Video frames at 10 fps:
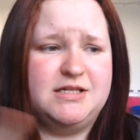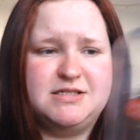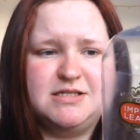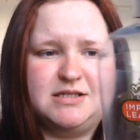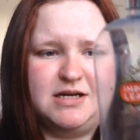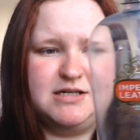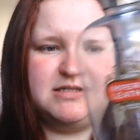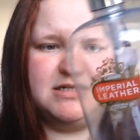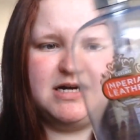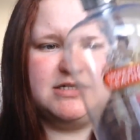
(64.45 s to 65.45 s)
This has
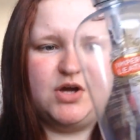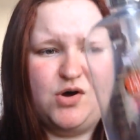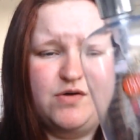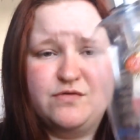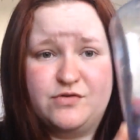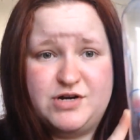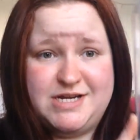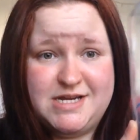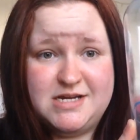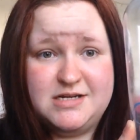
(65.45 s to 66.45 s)
lasted us over a
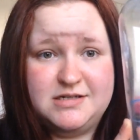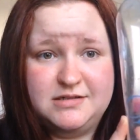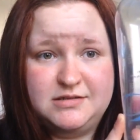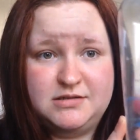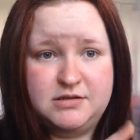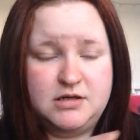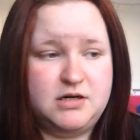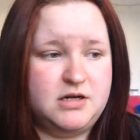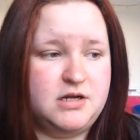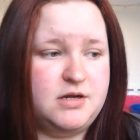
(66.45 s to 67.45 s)
year
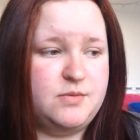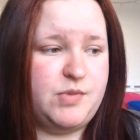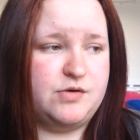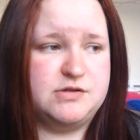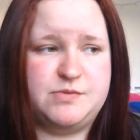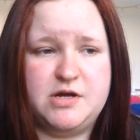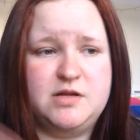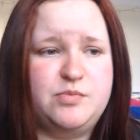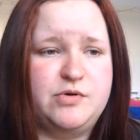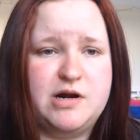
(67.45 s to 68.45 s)
because we
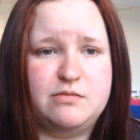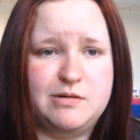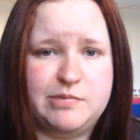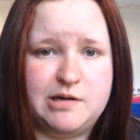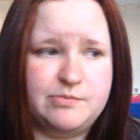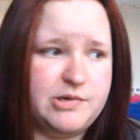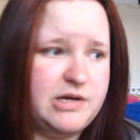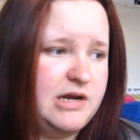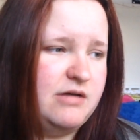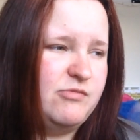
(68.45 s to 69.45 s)
only put out one pump
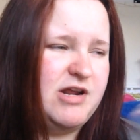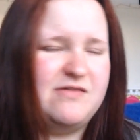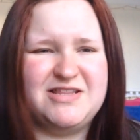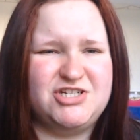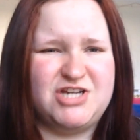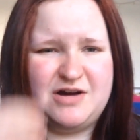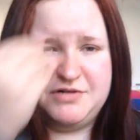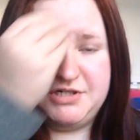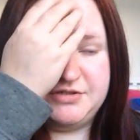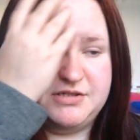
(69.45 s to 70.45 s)
and we have other
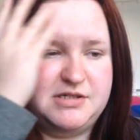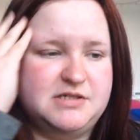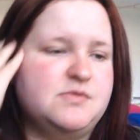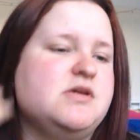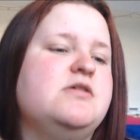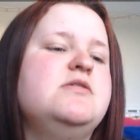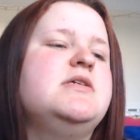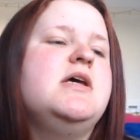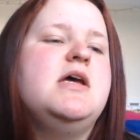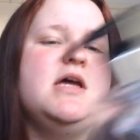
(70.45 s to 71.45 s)
shower gels and things we use.
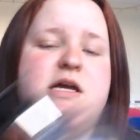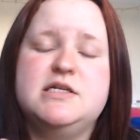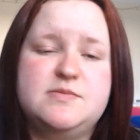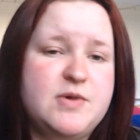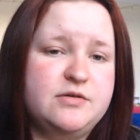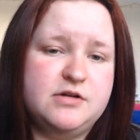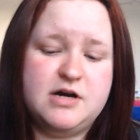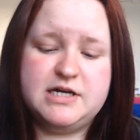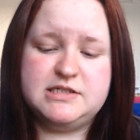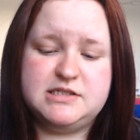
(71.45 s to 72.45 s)
It smelt
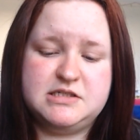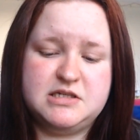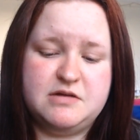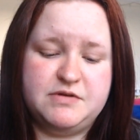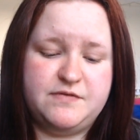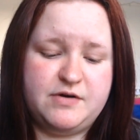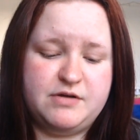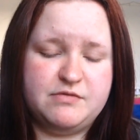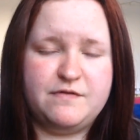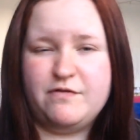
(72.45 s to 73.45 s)
nice. It was
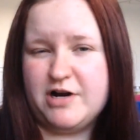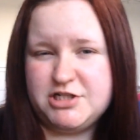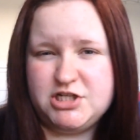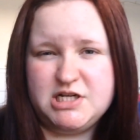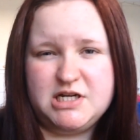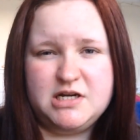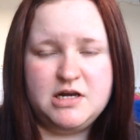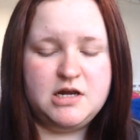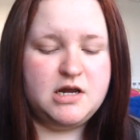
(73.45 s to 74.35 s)
very refreshing.